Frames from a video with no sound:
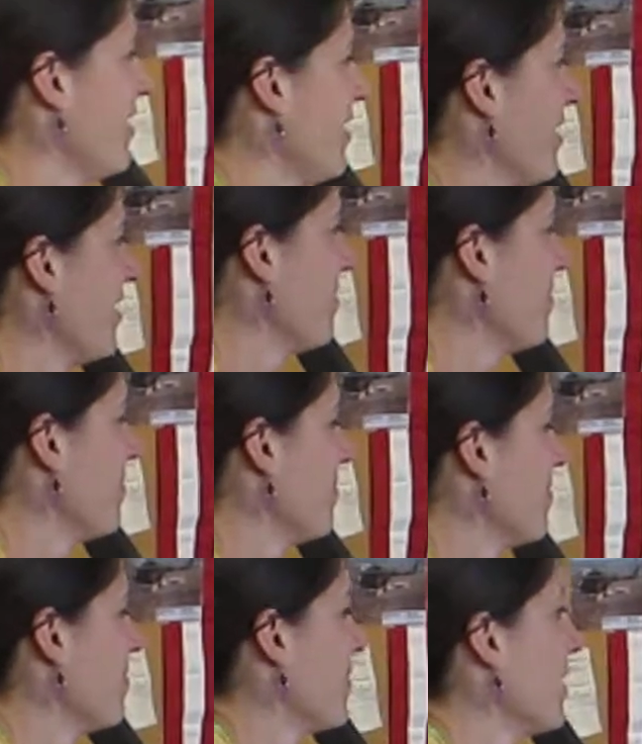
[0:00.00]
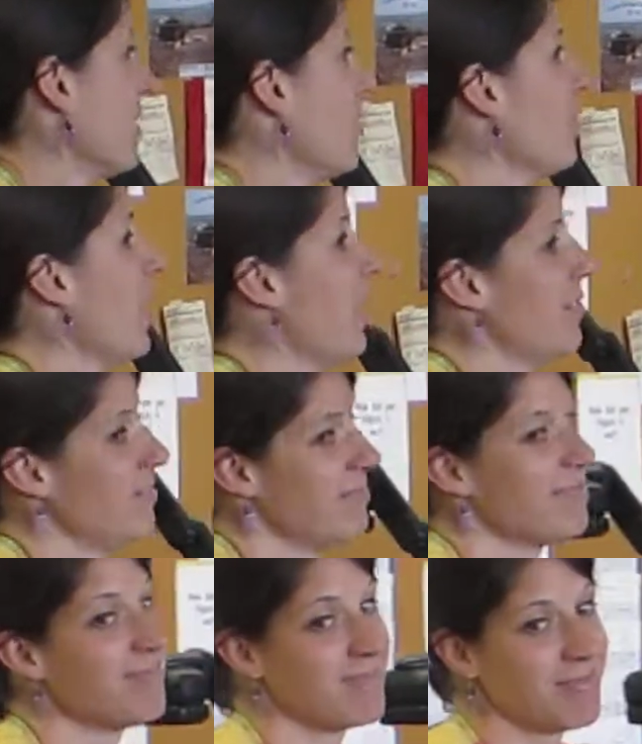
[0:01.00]
Hood. Well,
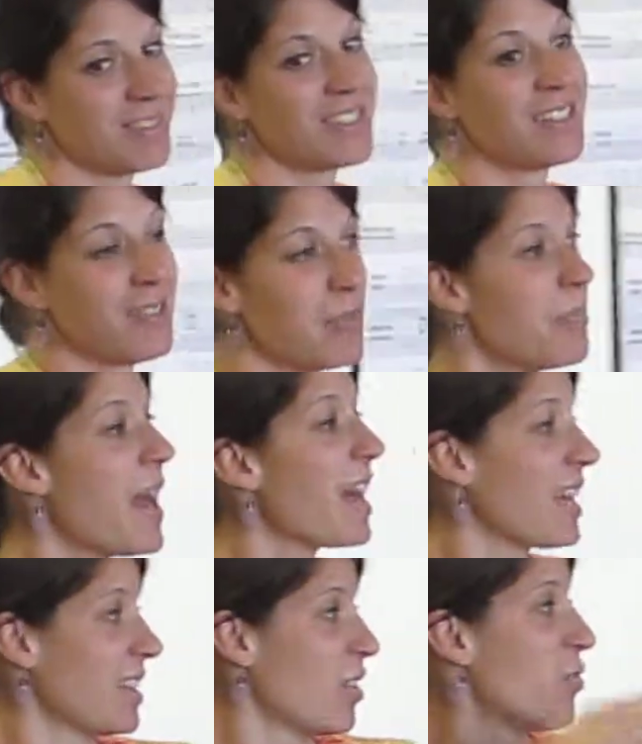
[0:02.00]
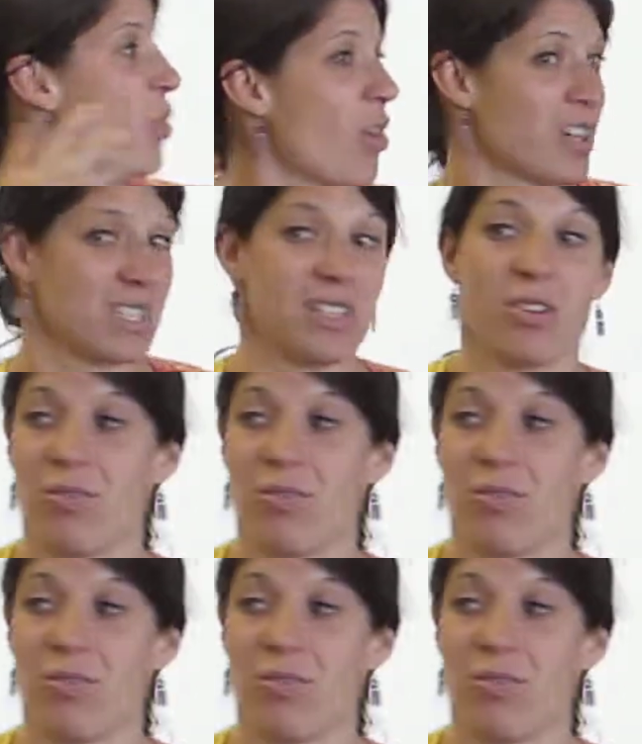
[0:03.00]
back in the forest, Little